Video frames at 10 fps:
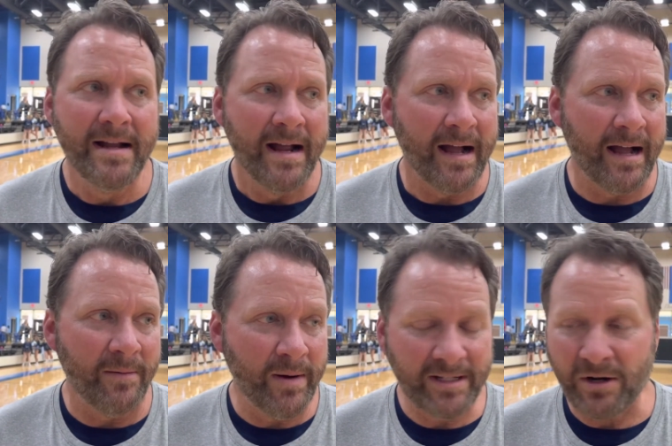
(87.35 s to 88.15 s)

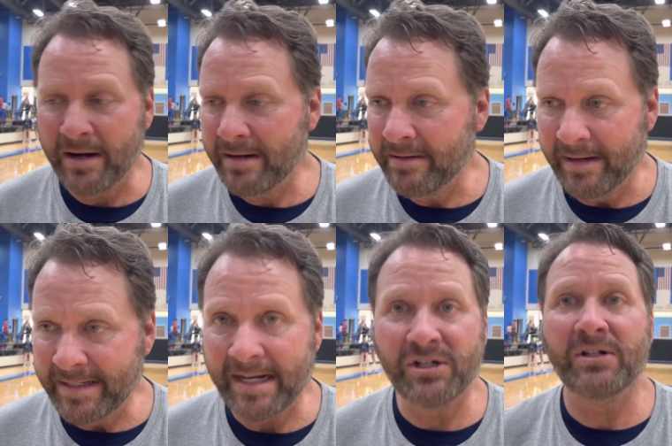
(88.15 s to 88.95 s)
Um, we started
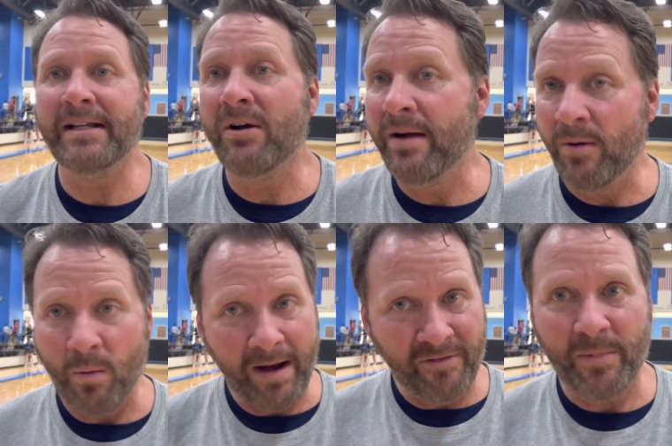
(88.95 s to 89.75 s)
intentionally going
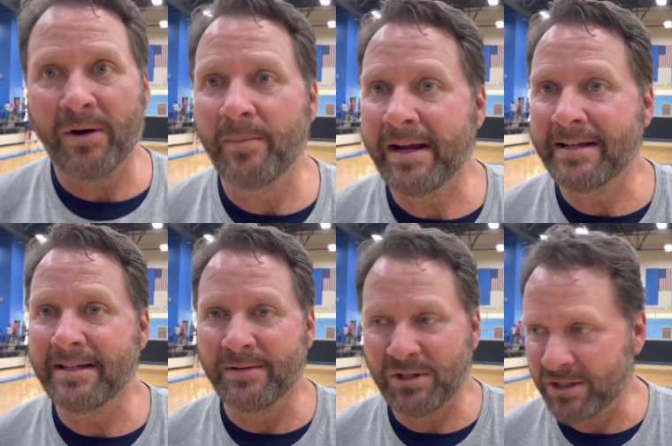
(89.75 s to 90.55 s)
away from her because
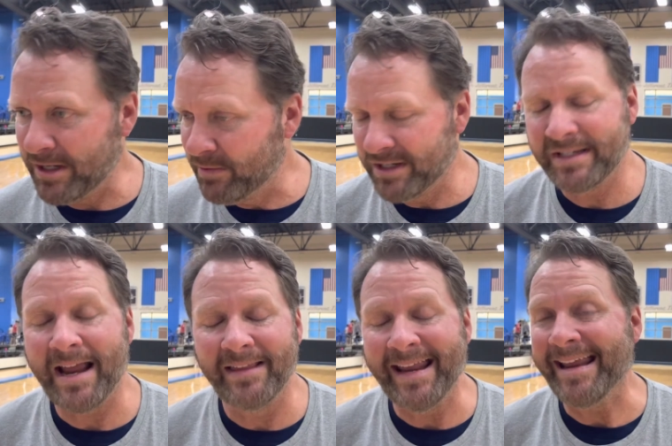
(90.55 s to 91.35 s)
it was just she was just
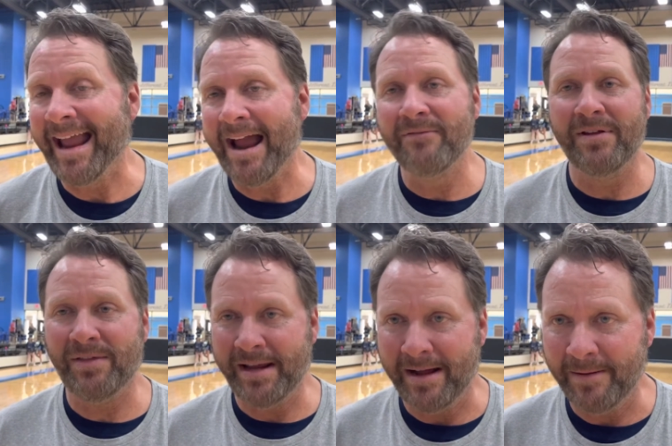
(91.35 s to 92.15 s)
getting
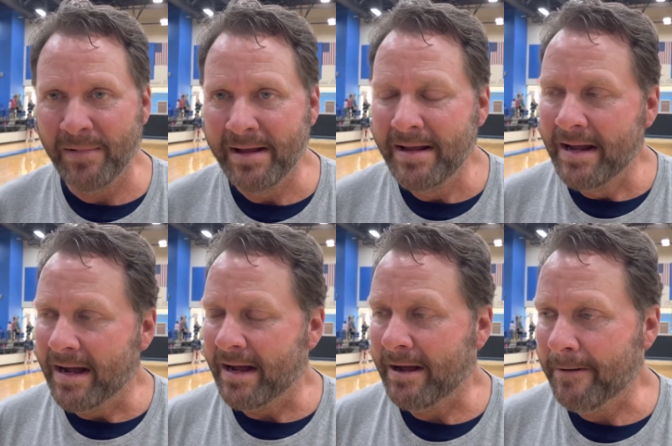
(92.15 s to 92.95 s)
everything up.
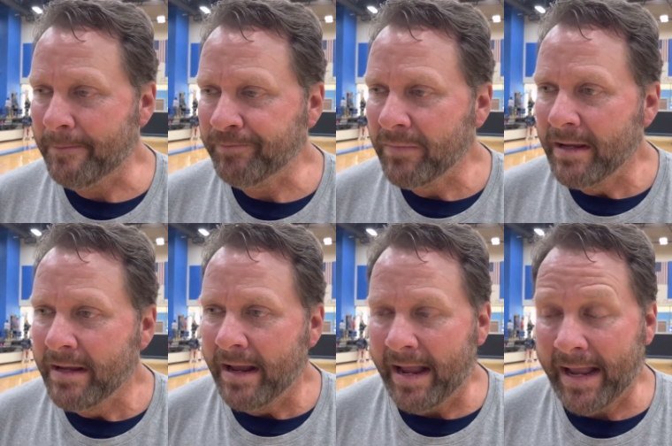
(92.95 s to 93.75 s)
Um,
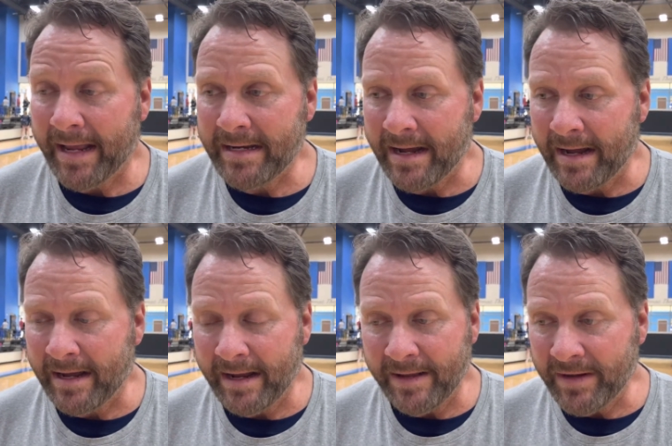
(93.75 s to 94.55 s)
and
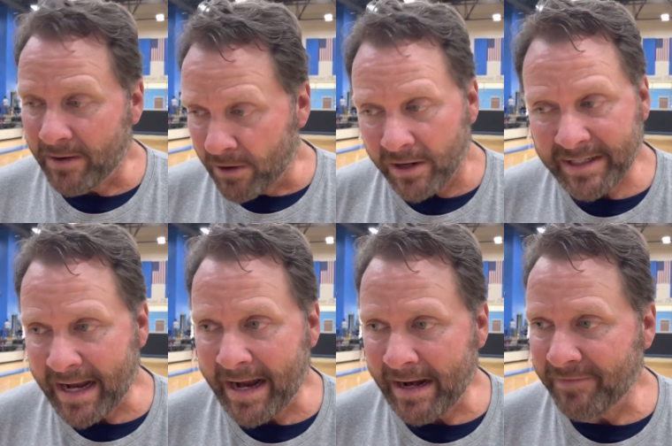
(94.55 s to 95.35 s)
uh, and then on our
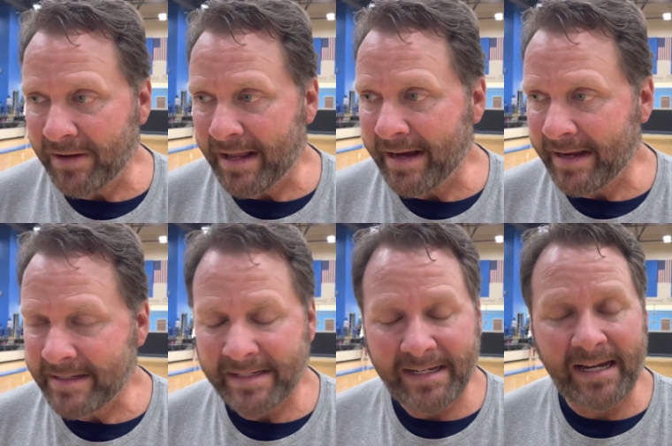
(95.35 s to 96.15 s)
side, I felt like as
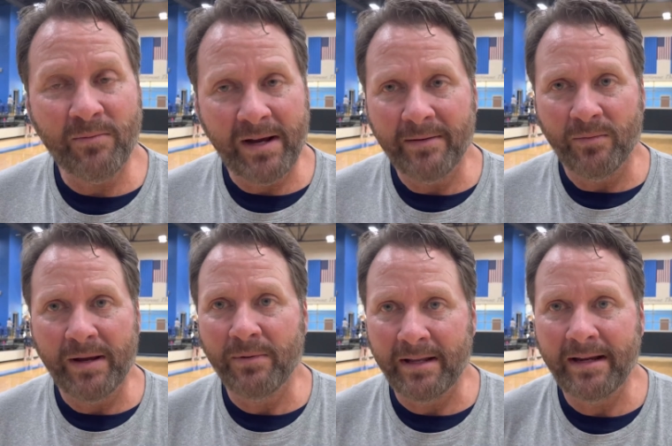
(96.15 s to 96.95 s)
a team, we we
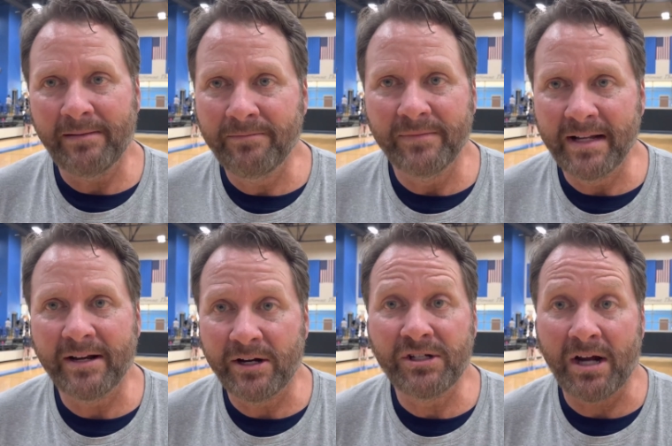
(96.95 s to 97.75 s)
really did a
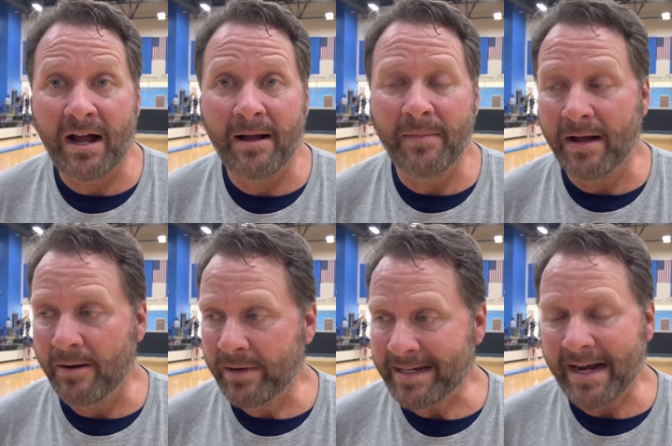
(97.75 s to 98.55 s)
good job. Uh,
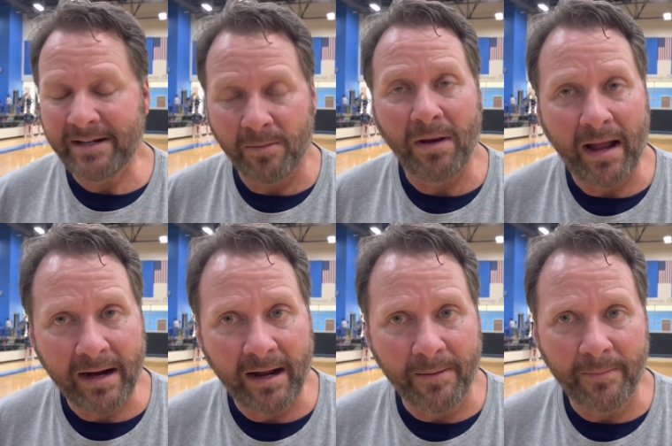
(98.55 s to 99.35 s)
we tightened our block
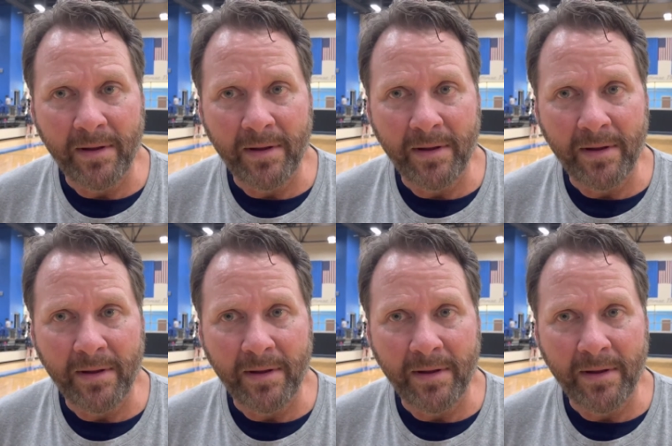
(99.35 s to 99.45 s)
up.